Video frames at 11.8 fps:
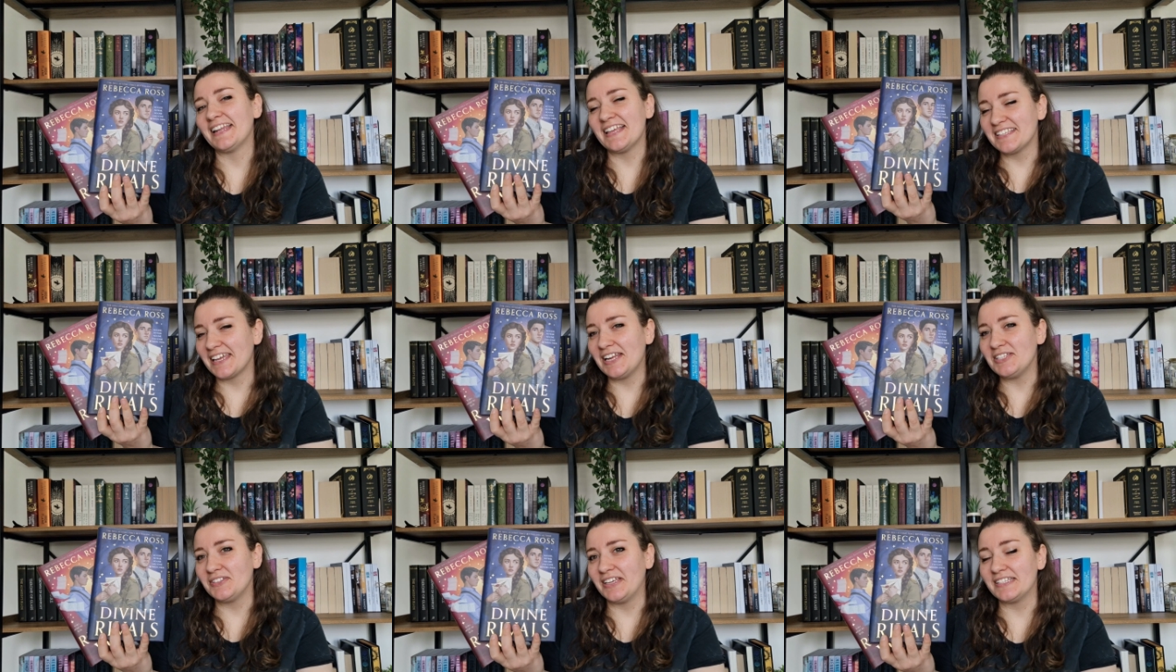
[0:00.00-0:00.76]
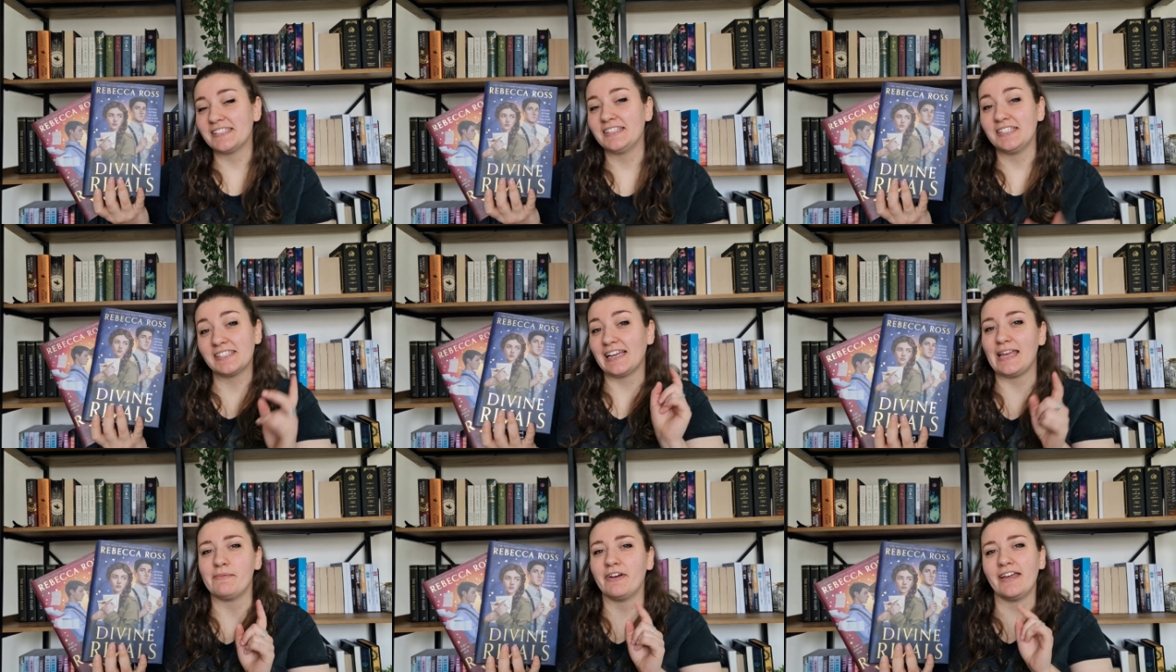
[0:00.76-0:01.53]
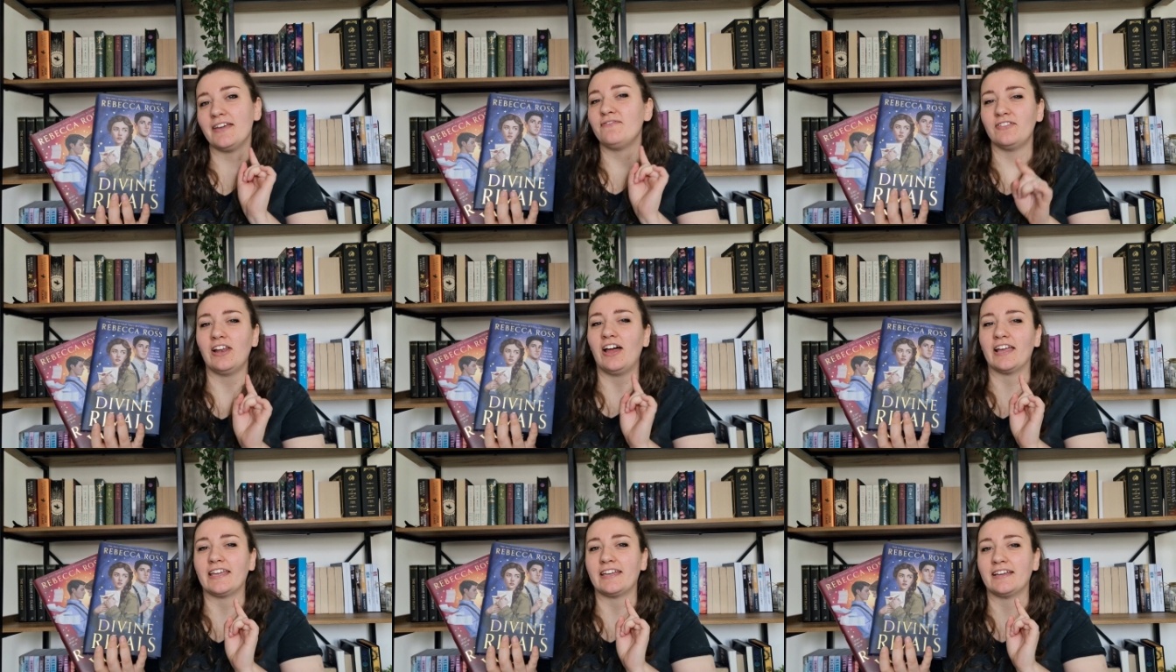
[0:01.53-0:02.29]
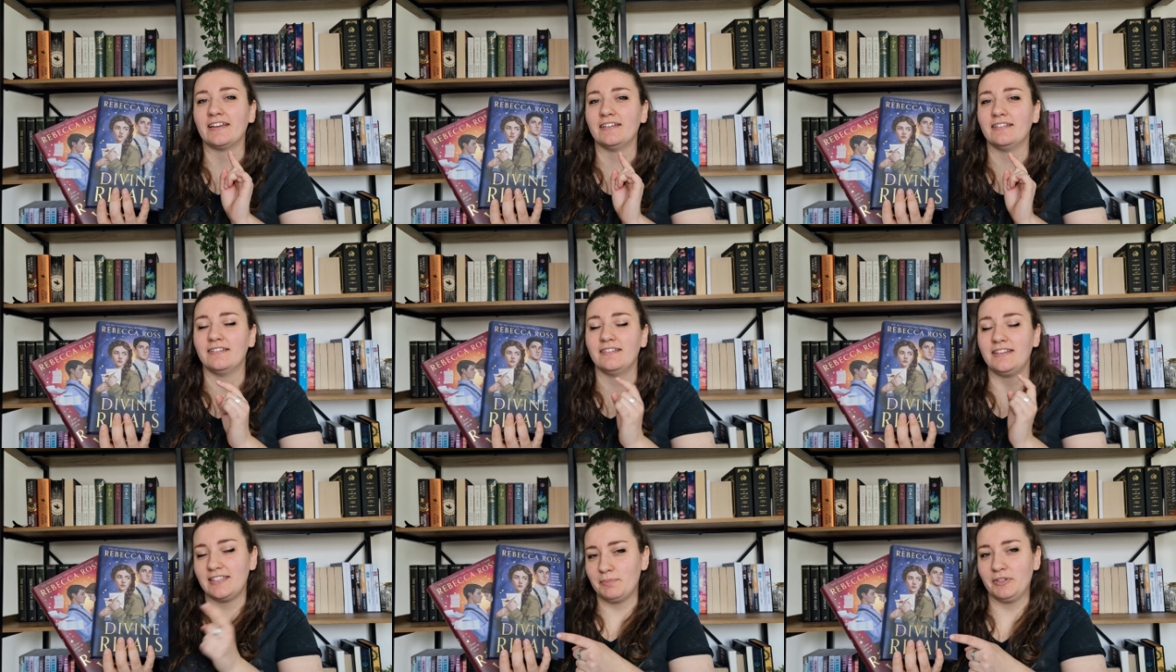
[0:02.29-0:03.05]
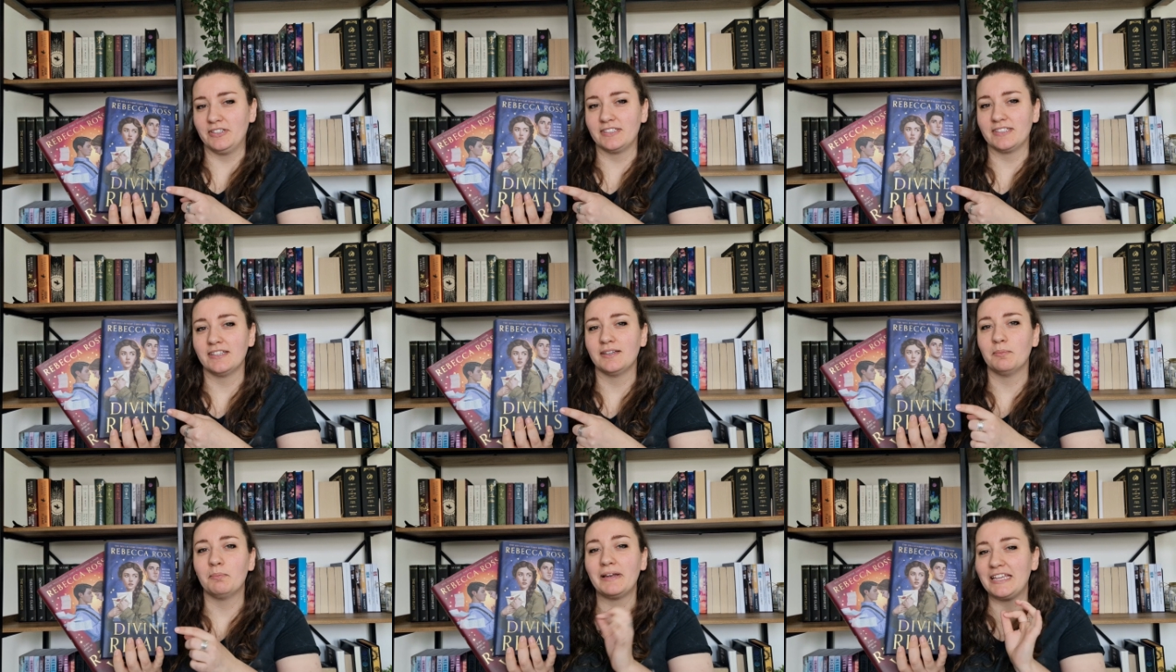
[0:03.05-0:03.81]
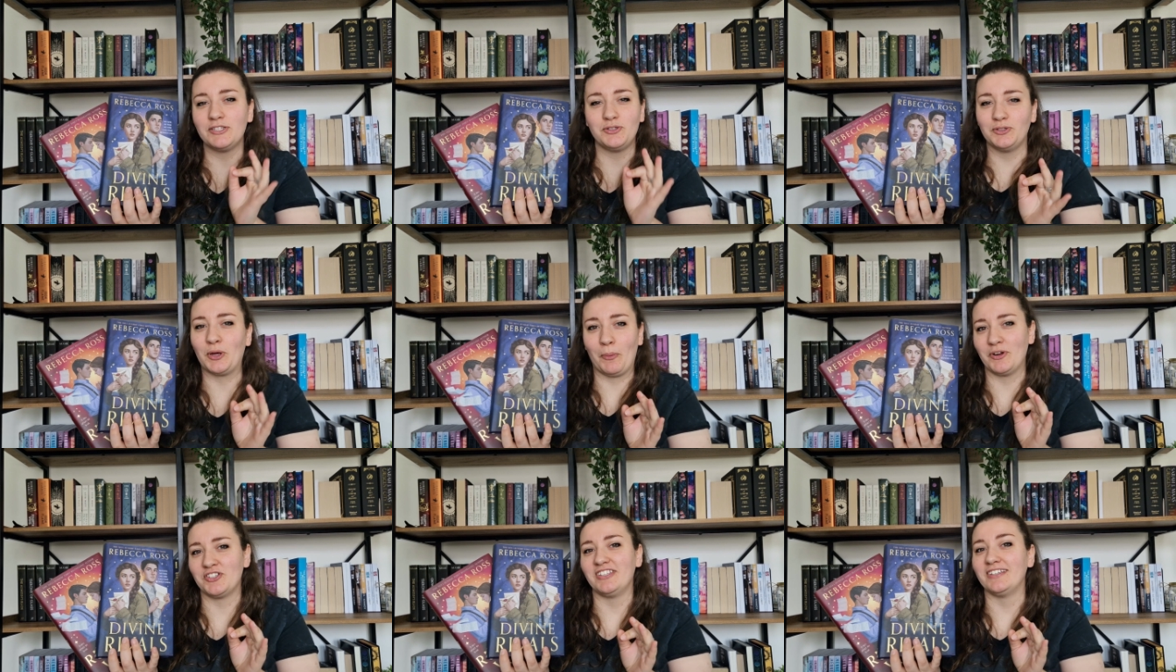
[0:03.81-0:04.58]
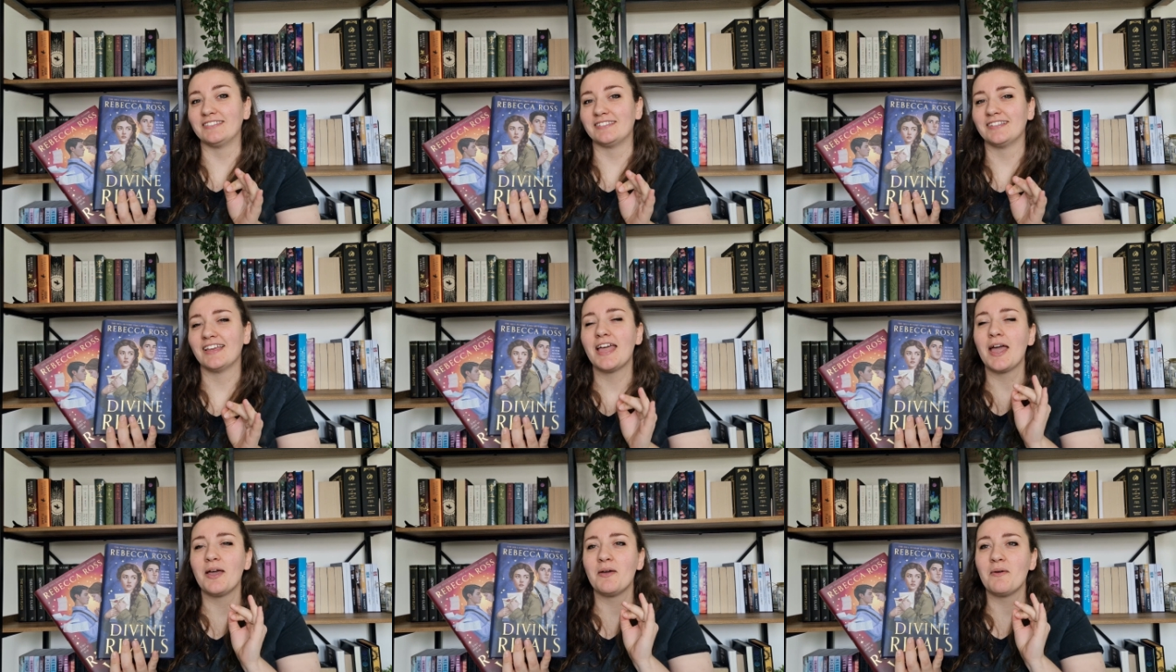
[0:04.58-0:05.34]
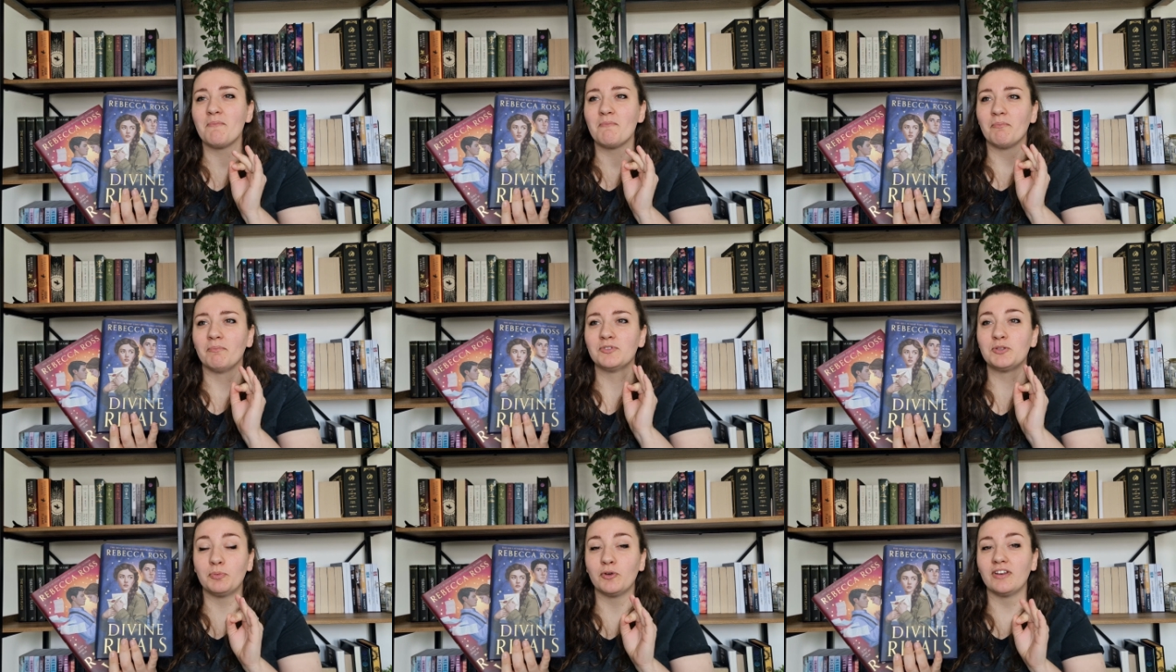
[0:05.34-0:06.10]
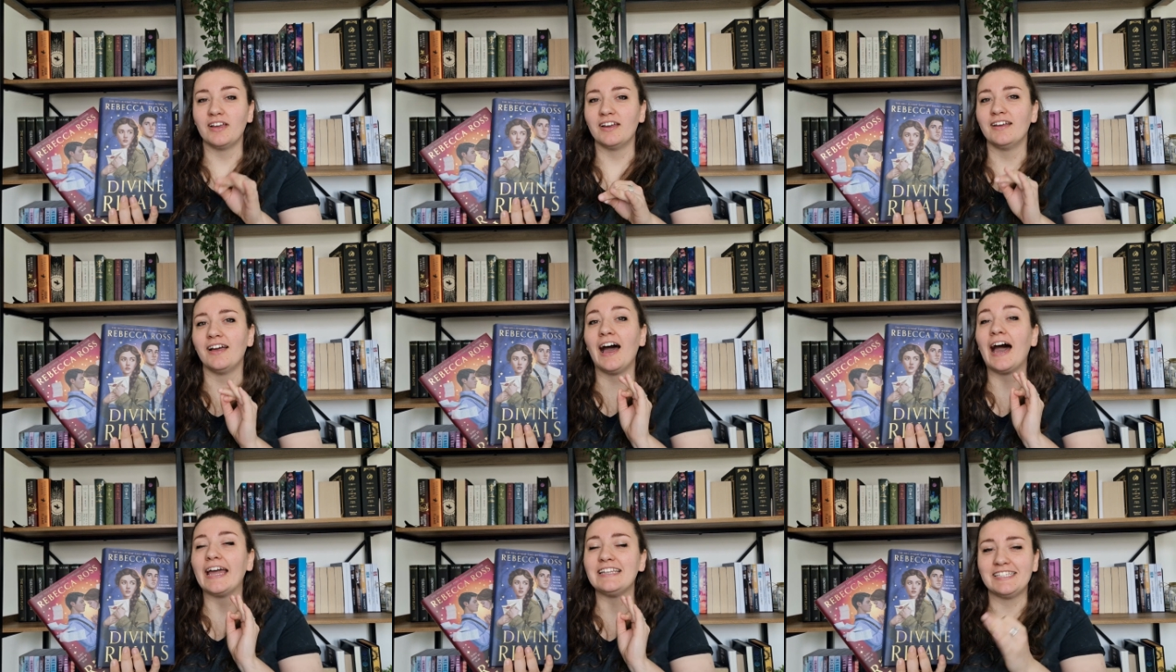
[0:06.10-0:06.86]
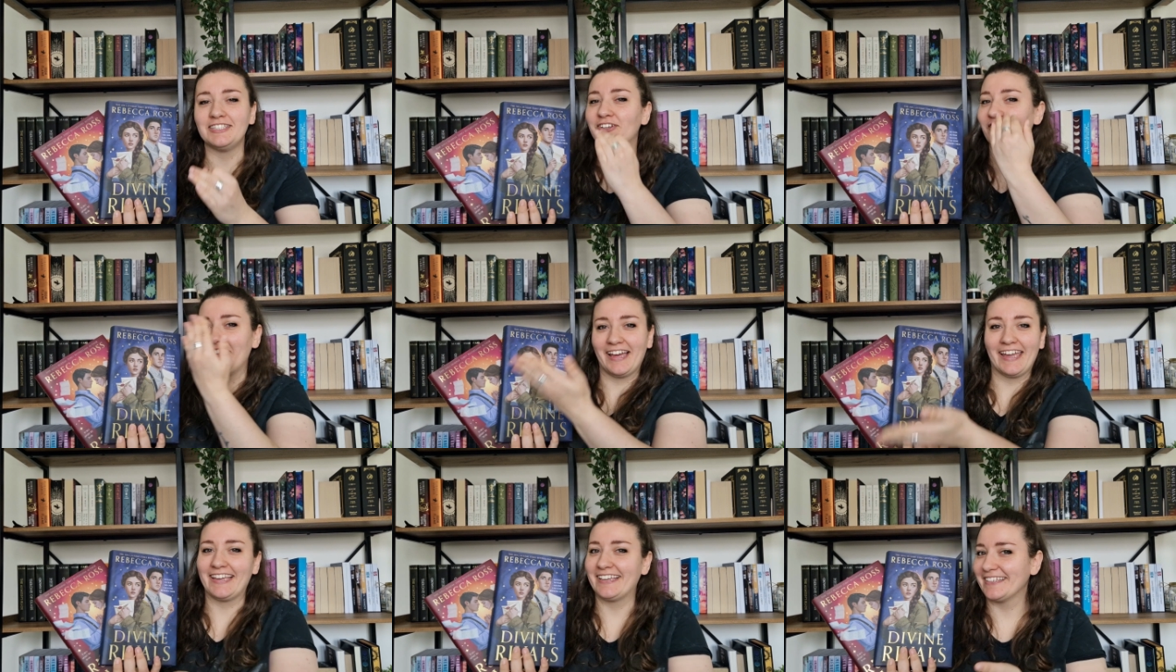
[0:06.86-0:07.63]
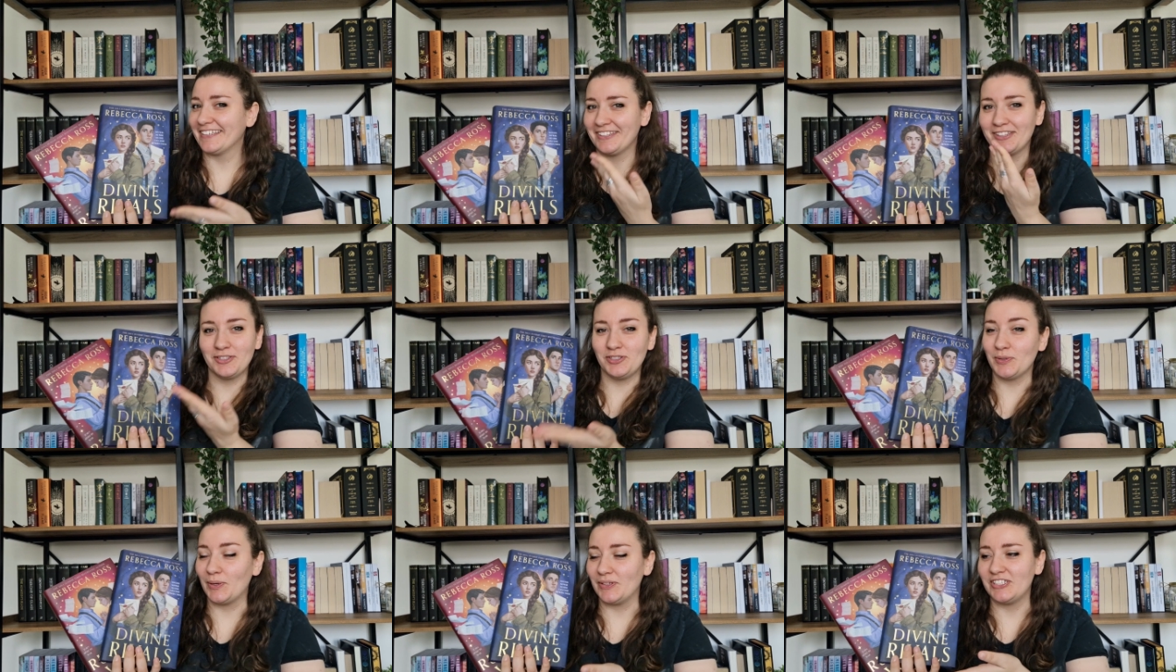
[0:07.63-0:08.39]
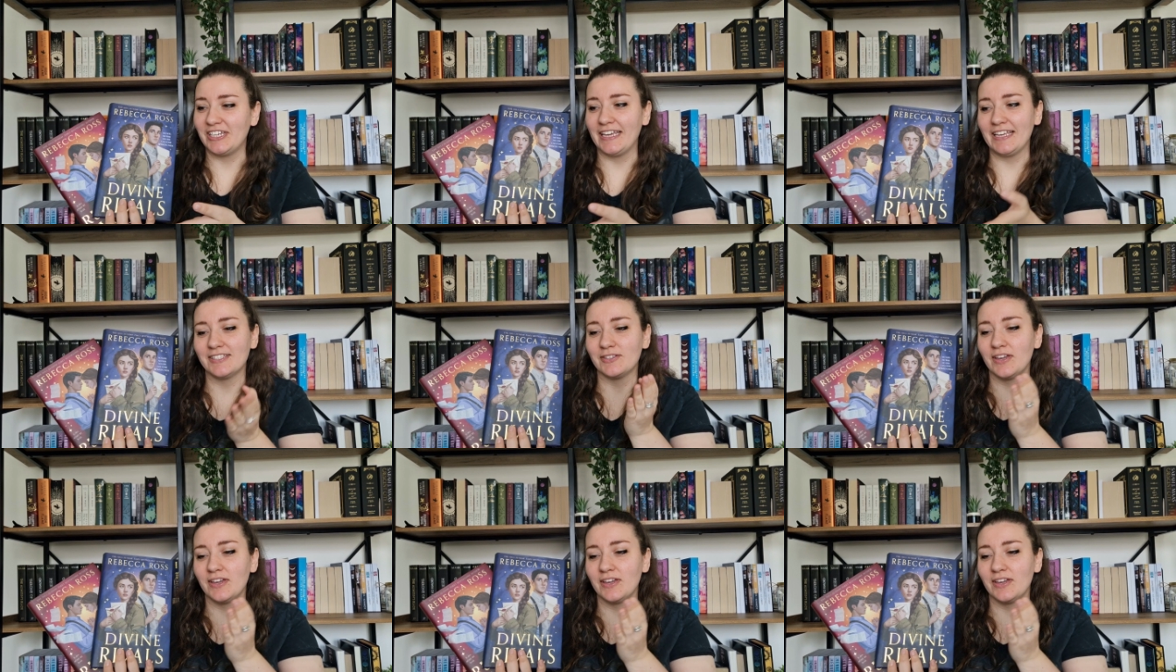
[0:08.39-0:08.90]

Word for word: Let's get into this. Disclaimer, if you like this book, please do not watch this spoiler, I did not like the duology.